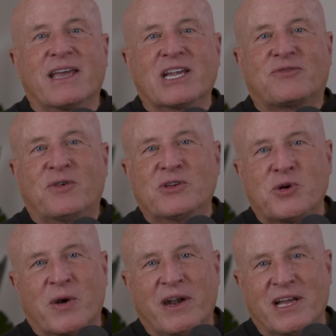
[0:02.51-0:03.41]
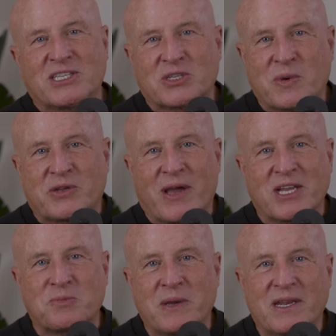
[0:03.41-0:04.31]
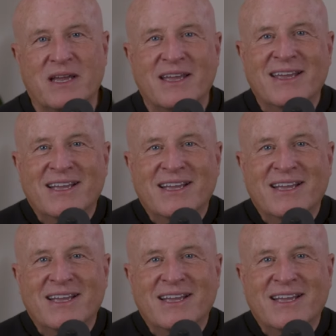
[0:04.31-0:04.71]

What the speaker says: Thanks for joining us as we try to spend